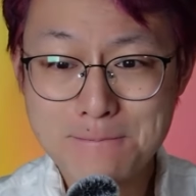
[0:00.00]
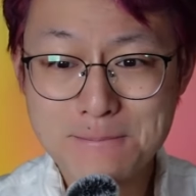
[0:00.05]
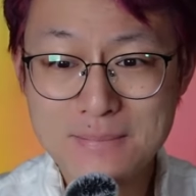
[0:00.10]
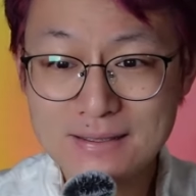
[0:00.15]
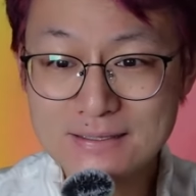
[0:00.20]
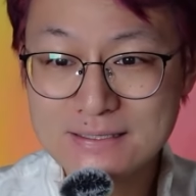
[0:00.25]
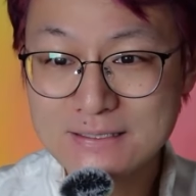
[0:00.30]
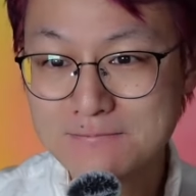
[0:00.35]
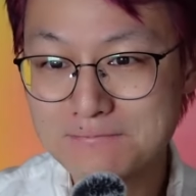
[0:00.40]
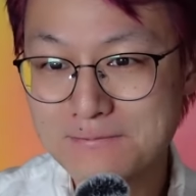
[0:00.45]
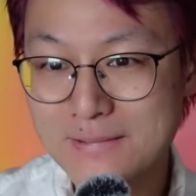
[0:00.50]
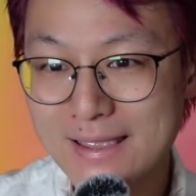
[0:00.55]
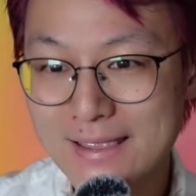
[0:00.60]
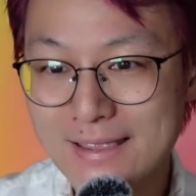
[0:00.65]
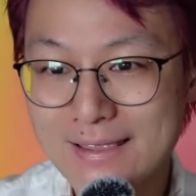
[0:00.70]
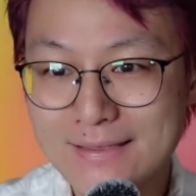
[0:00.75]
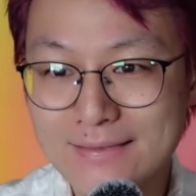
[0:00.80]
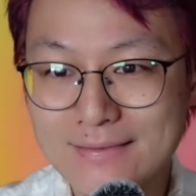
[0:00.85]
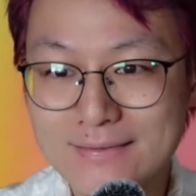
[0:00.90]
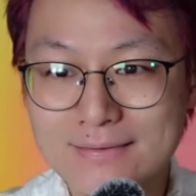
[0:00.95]
Been
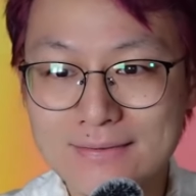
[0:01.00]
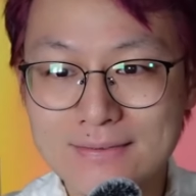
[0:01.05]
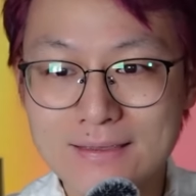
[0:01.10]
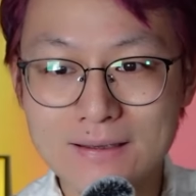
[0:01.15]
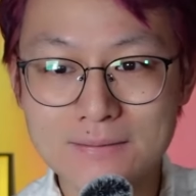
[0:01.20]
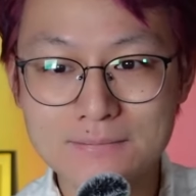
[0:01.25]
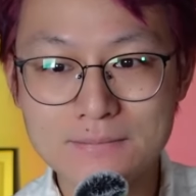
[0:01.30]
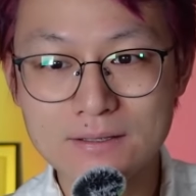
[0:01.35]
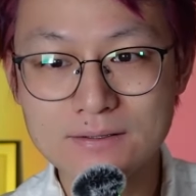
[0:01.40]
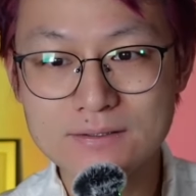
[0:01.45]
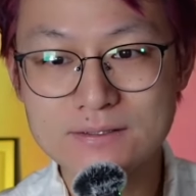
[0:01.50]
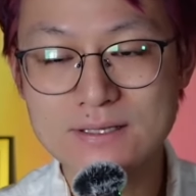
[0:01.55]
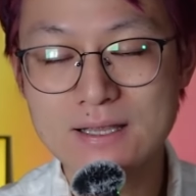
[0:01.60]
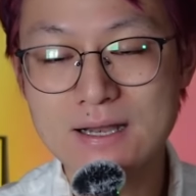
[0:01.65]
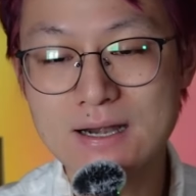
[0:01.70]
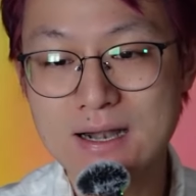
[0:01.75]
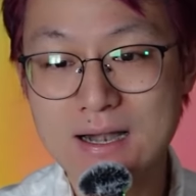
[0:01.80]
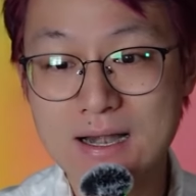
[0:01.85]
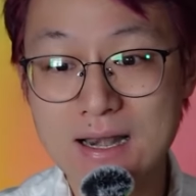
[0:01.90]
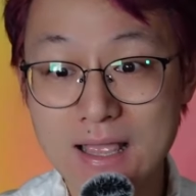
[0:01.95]
spending most
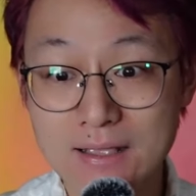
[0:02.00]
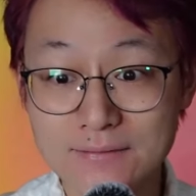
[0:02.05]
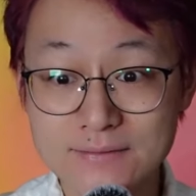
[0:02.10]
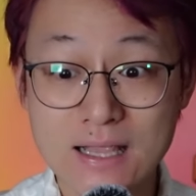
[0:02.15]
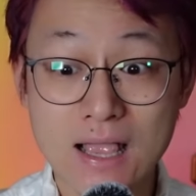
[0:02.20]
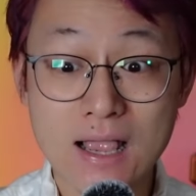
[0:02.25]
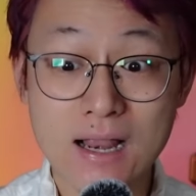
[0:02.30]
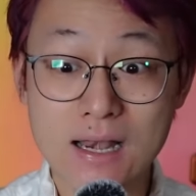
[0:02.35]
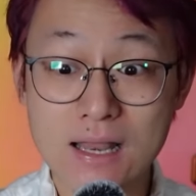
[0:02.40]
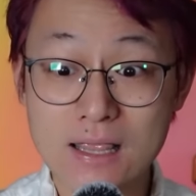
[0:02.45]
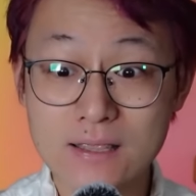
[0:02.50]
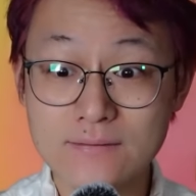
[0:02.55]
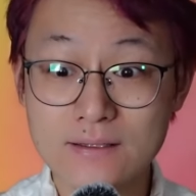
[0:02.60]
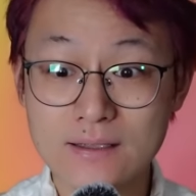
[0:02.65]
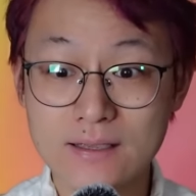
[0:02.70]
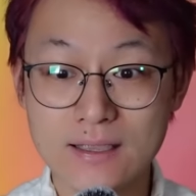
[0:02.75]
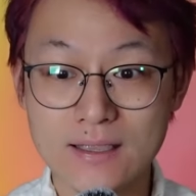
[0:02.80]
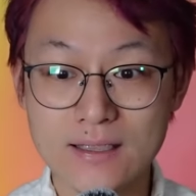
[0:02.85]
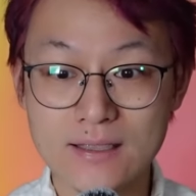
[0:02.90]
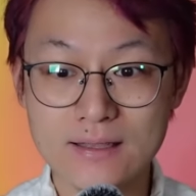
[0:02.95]
their lives
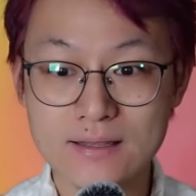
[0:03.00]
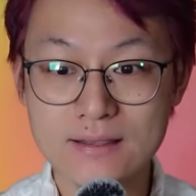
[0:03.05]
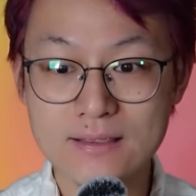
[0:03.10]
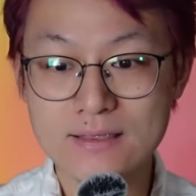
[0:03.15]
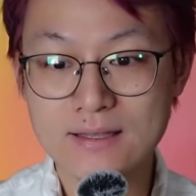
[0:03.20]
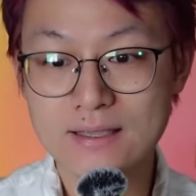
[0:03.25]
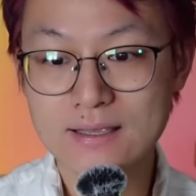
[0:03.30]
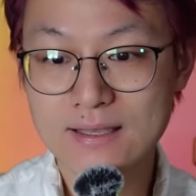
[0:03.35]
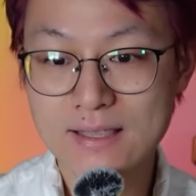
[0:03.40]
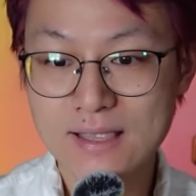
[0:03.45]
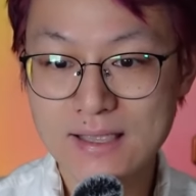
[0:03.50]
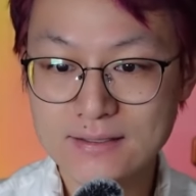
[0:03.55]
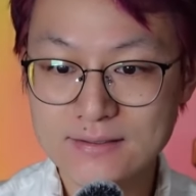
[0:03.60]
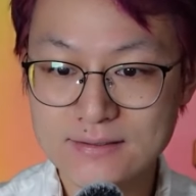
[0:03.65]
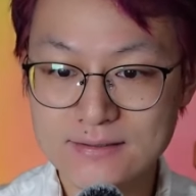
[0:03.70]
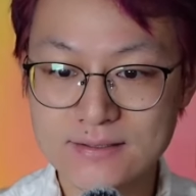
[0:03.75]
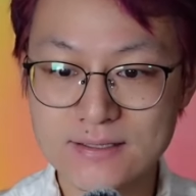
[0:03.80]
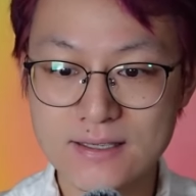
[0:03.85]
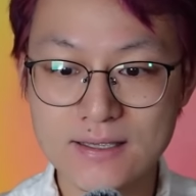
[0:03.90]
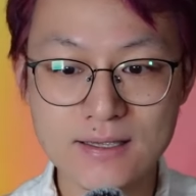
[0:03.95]
living in the
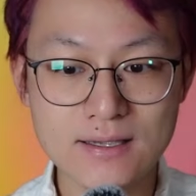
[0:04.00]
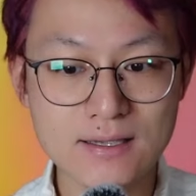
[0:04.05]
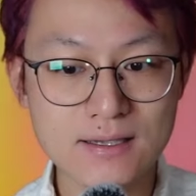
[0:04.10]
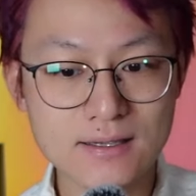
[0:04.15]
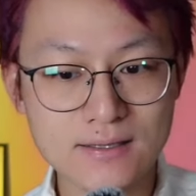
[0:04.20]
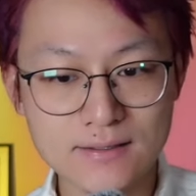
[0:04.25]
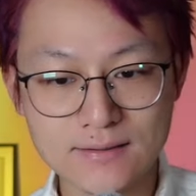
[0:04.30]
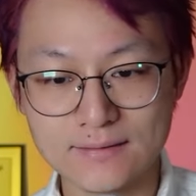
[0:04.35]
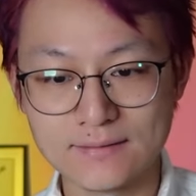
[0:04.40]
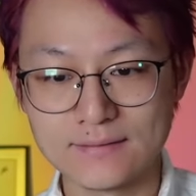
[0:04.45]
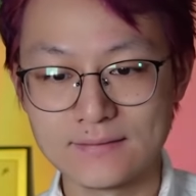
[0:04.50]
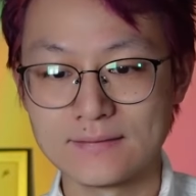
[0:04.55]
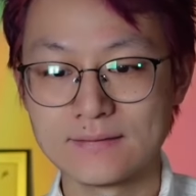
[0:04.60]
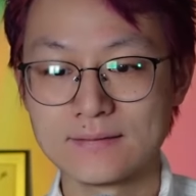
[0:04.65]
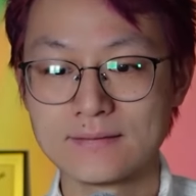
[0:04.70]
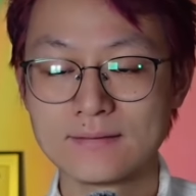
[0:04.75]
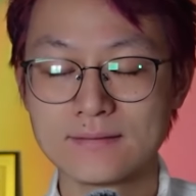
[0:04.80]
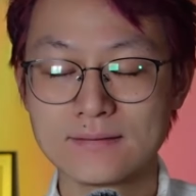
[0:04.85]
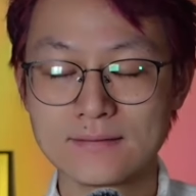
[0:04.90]
gangsta's.